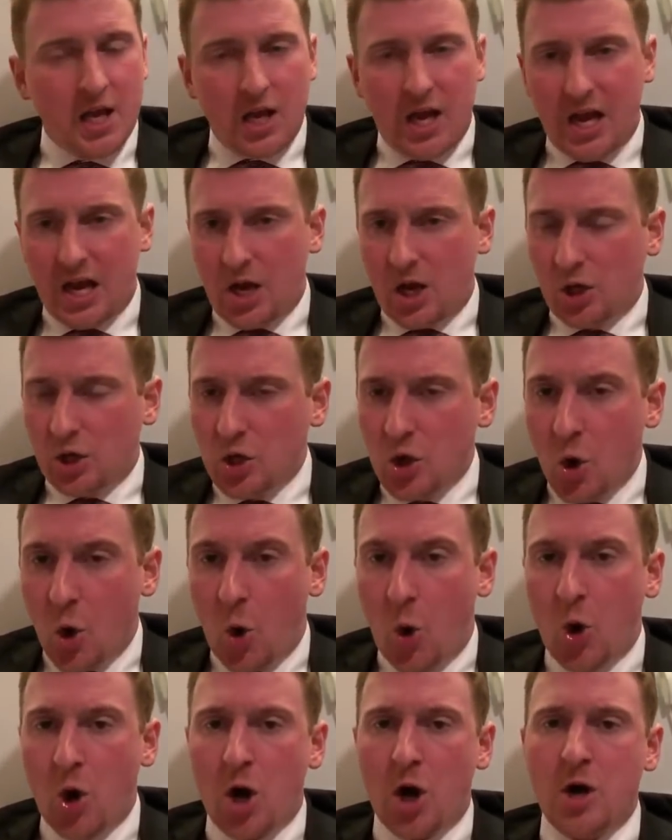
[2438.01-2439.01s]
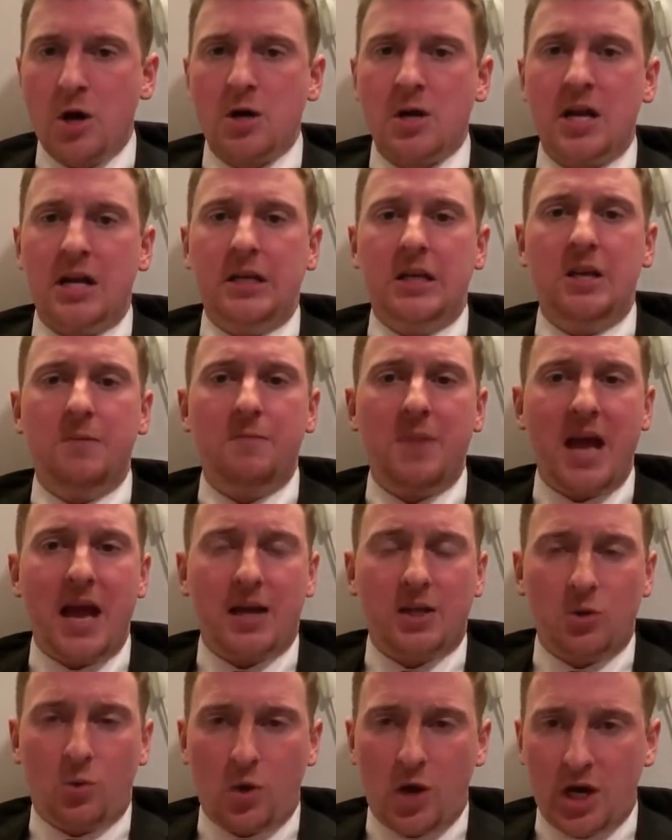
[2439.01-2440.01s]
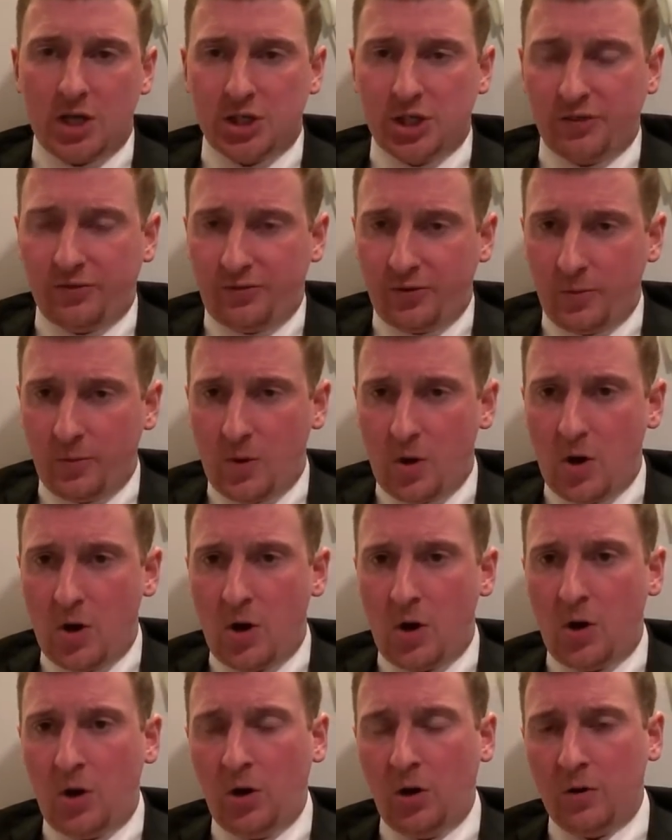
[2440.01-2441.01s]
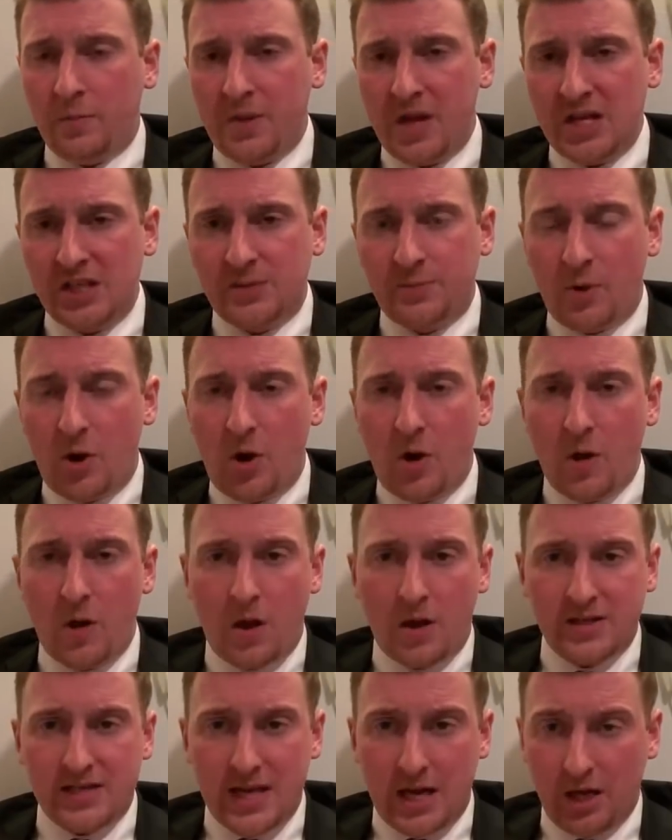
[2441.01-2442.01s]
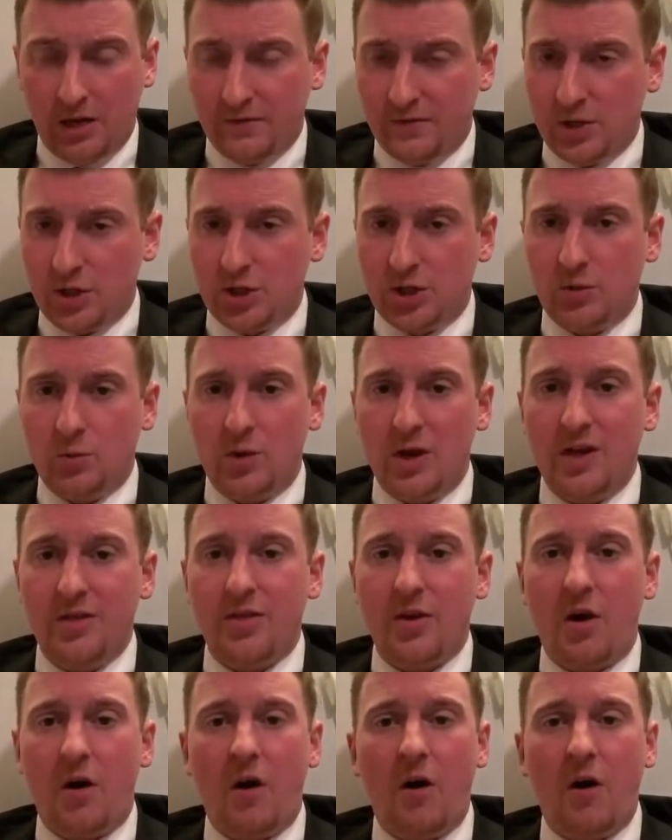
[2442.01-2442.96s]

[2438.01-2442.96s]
and ignore and get back to watching football or baseball on television with,